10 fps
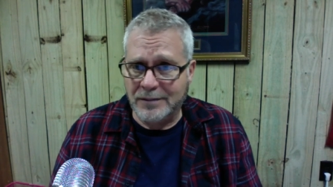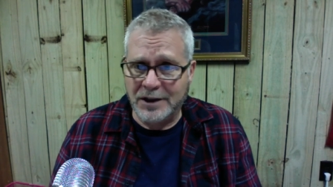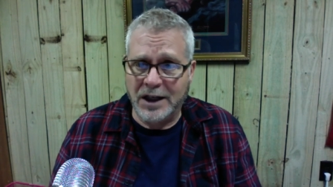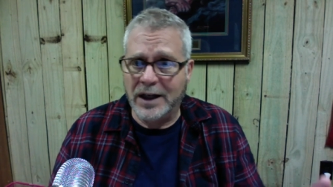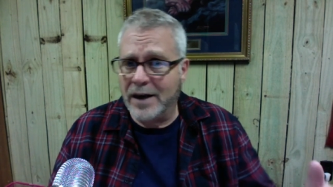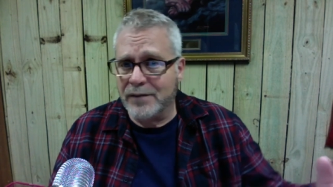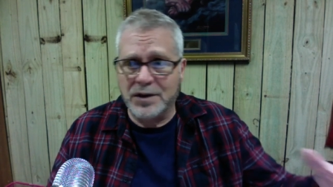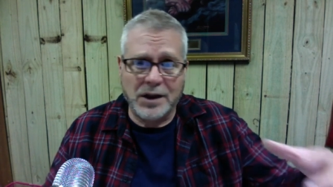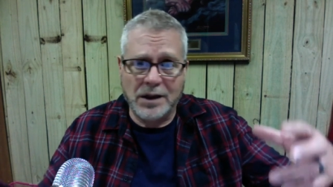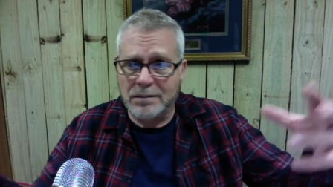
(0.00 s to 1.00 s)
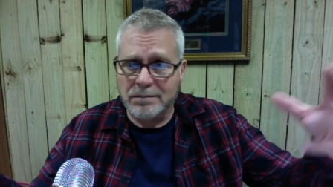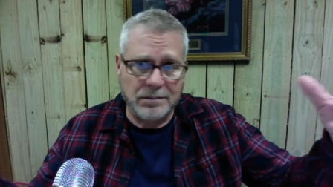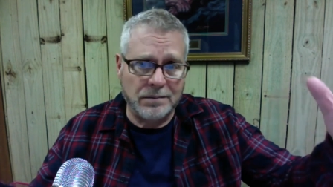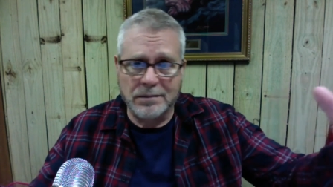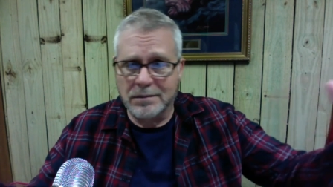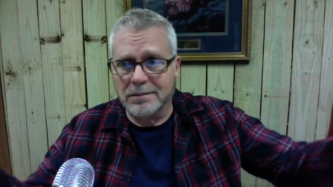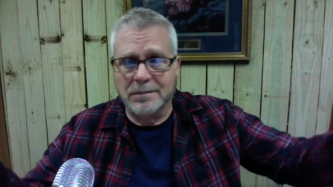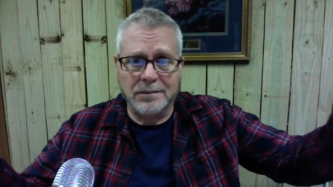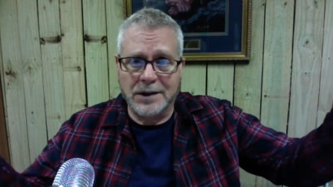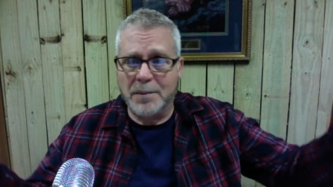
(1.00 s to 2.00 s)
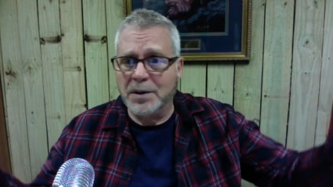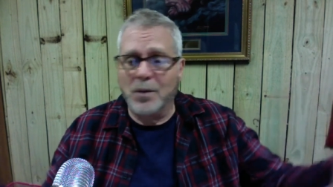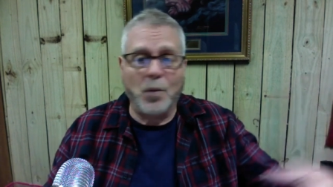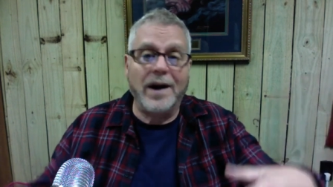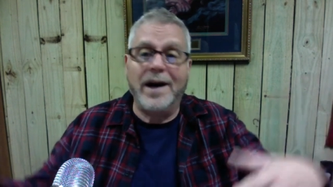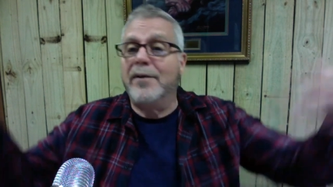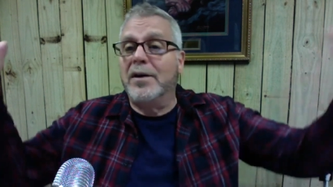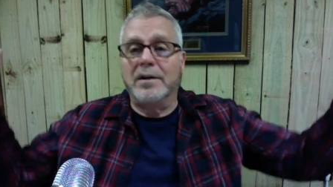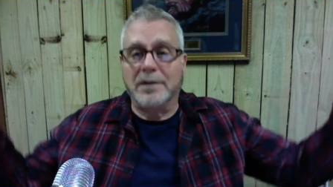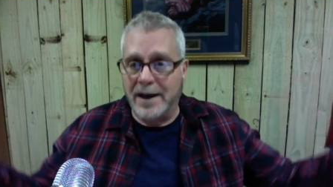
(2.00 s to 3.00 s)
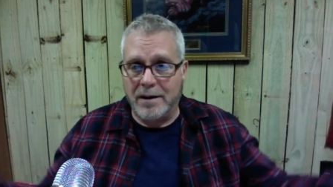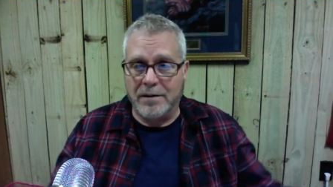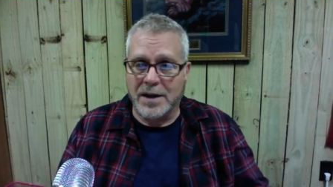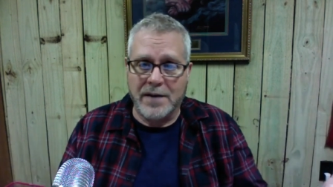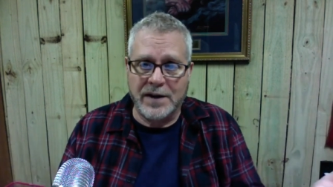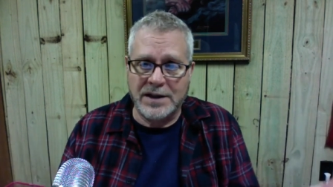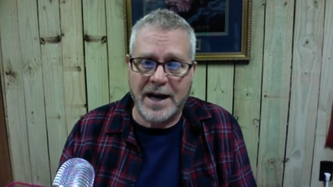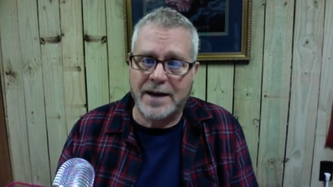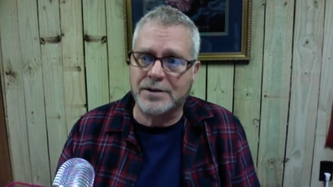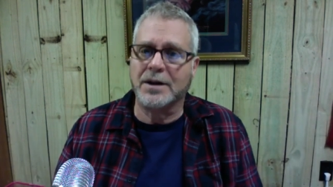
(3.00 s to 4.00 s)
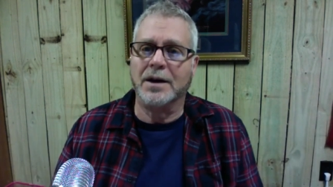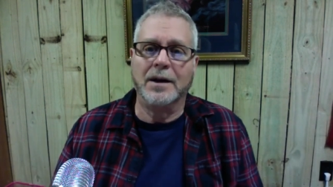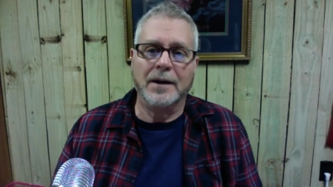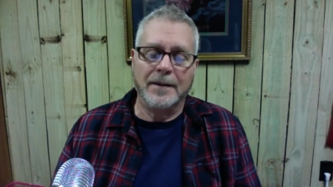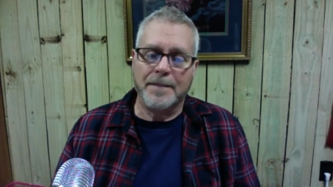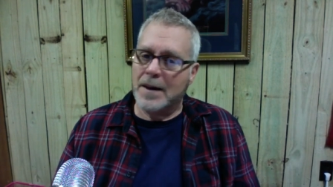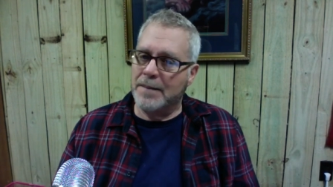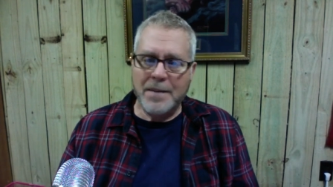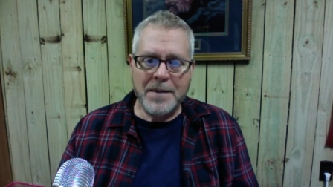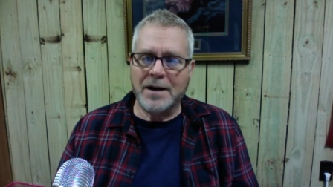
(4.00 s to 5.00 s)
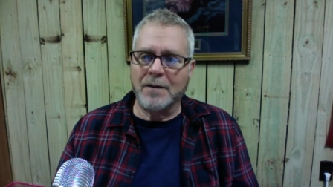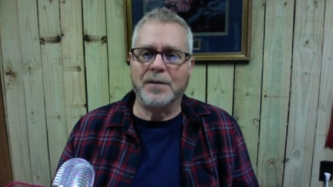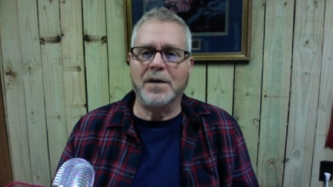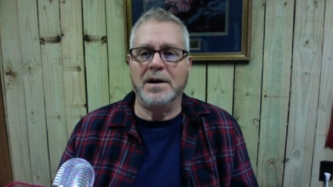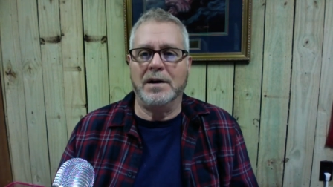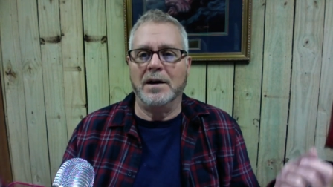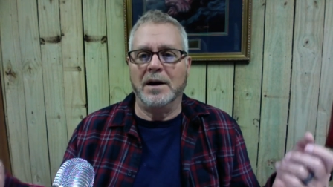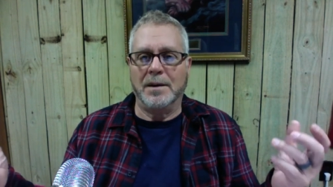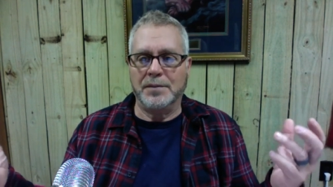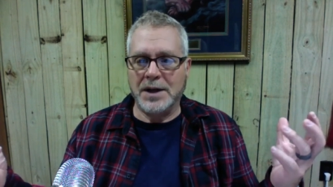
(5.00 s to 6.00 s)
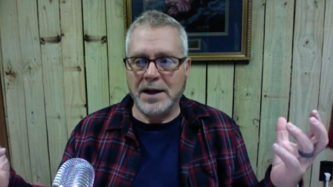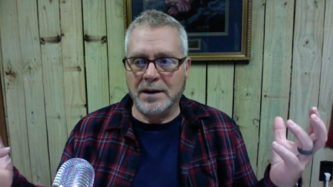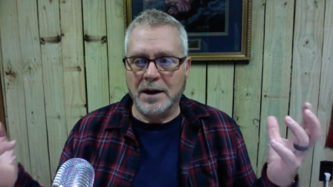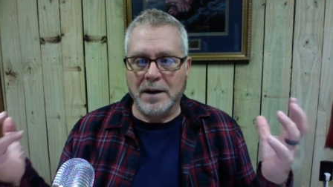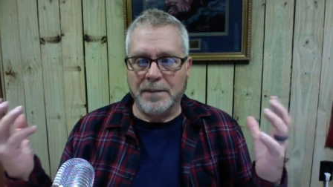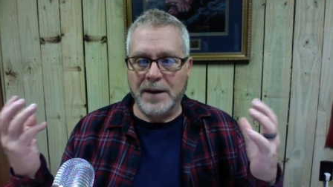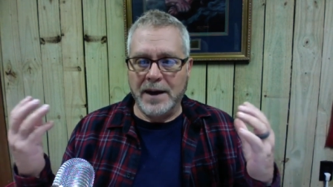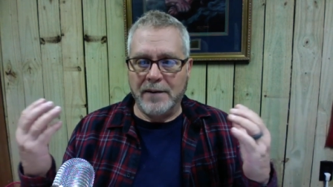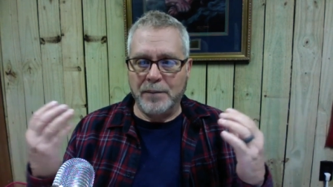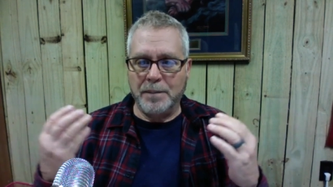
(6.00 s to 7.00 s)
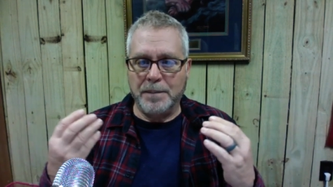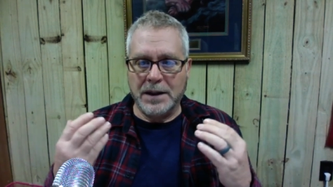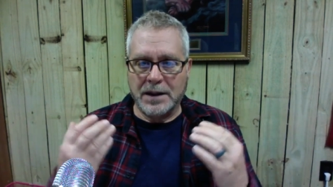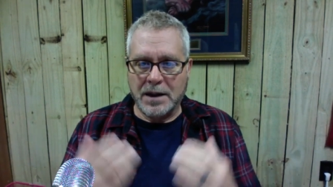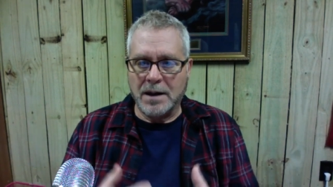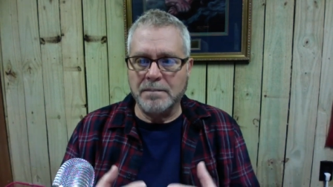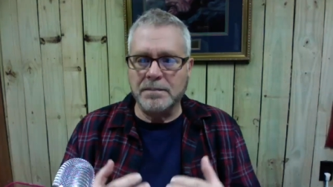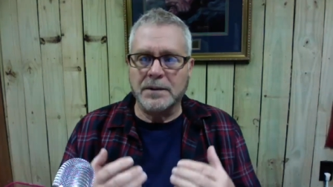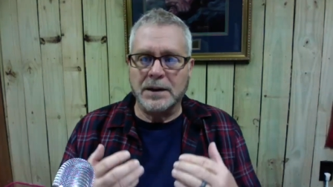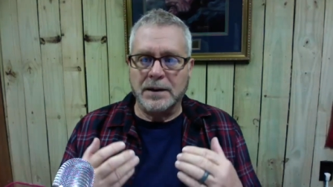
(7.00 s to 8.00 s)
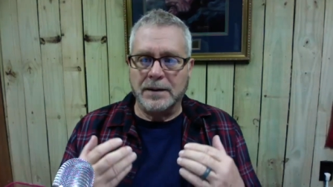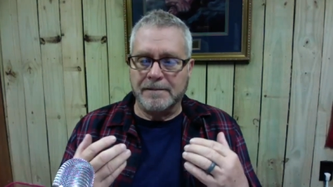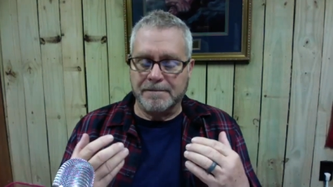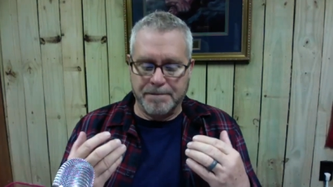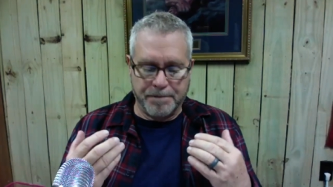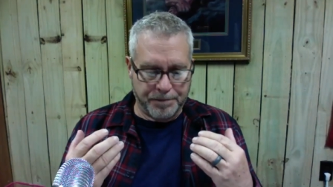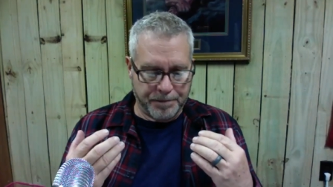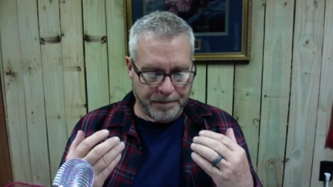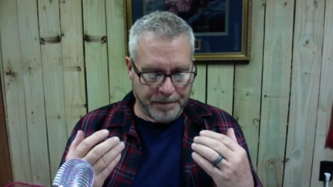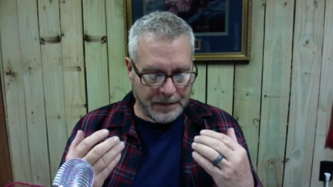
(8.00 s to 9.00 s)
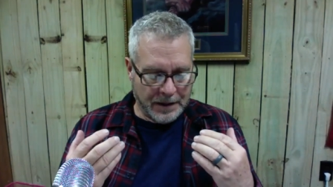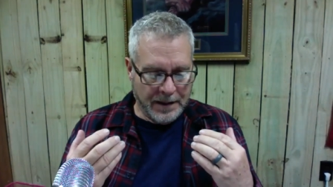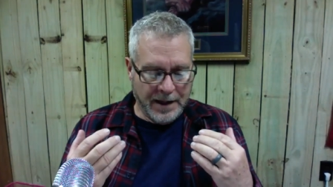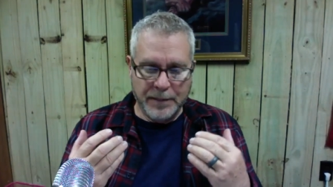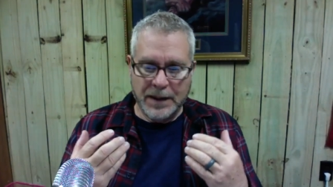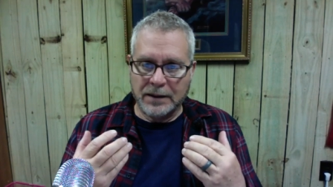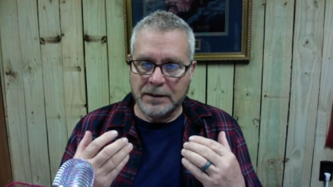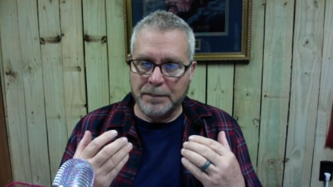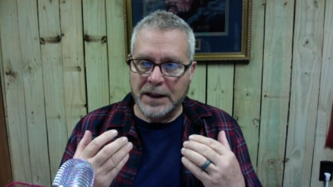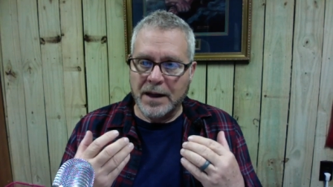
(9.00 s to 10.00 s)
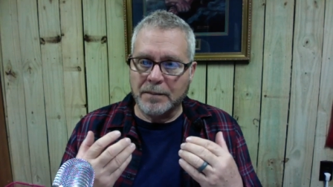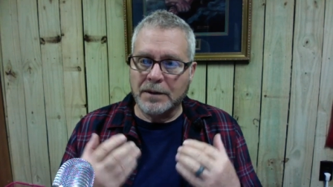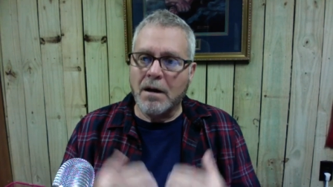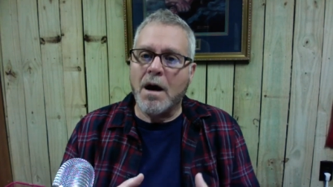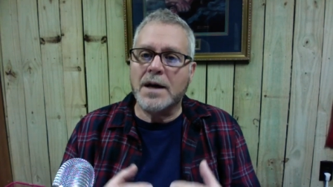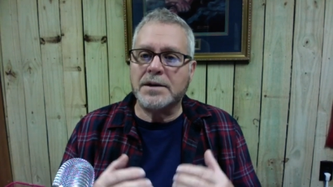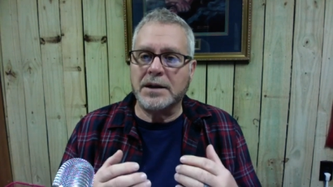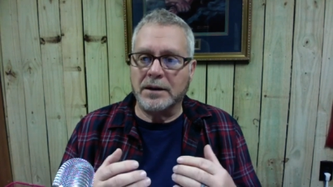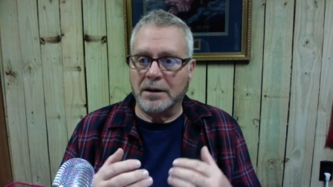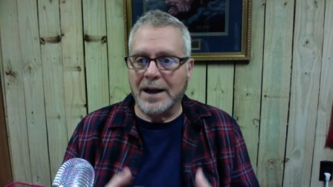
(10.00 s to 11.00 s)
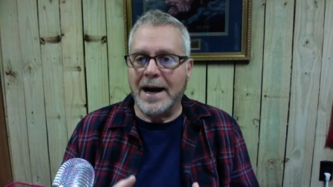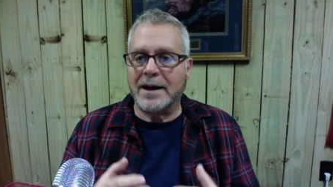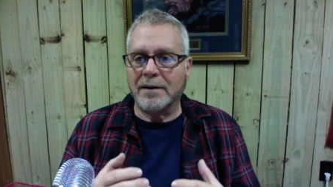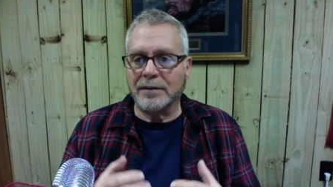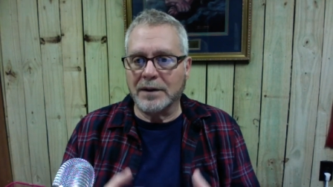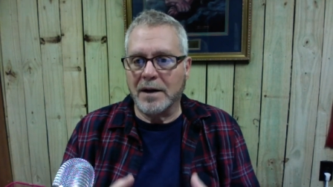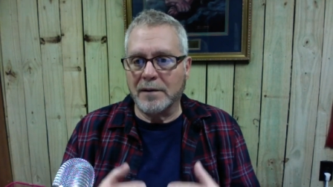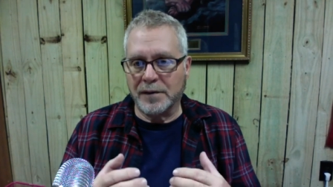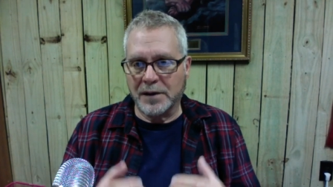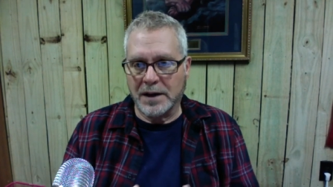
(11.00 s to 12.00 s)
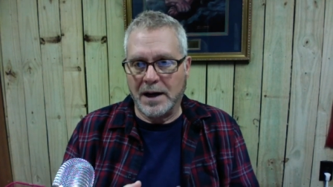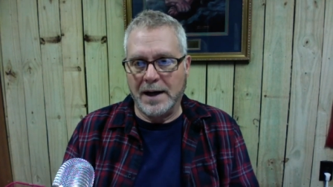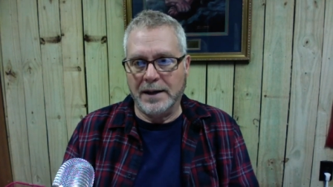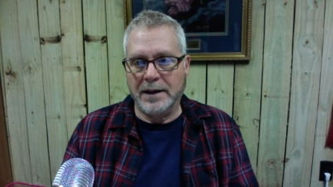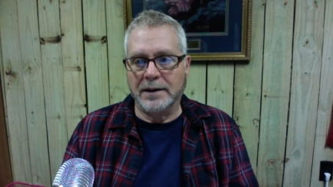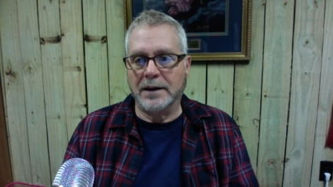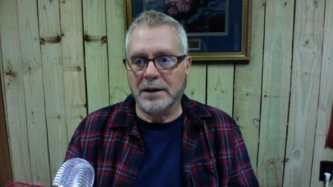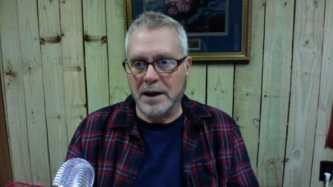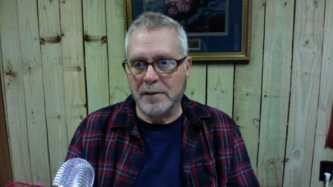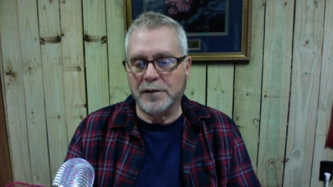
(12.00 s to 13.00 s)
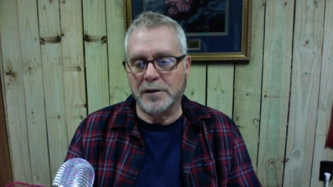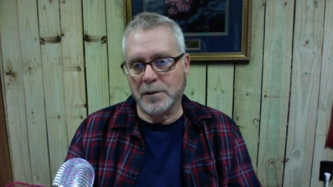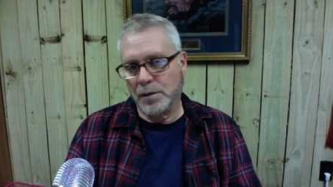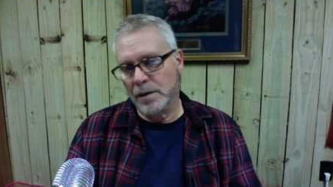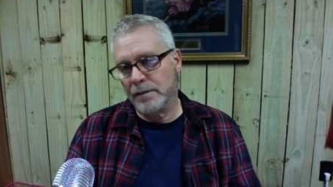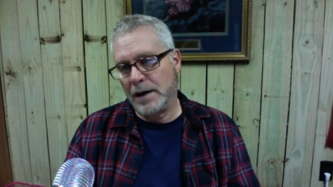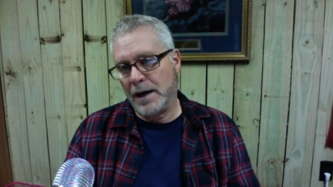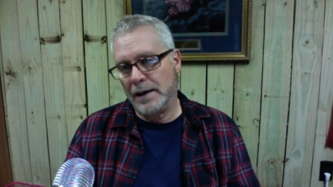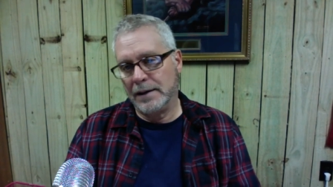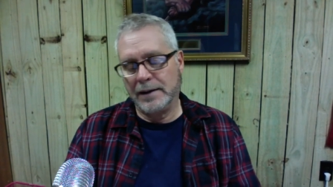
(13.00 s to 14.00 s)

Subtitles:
DFGW, whatever letter they've attached. I'm not making fun. I'm saying they have become lost in their lack of love for God and the love for the Word of God.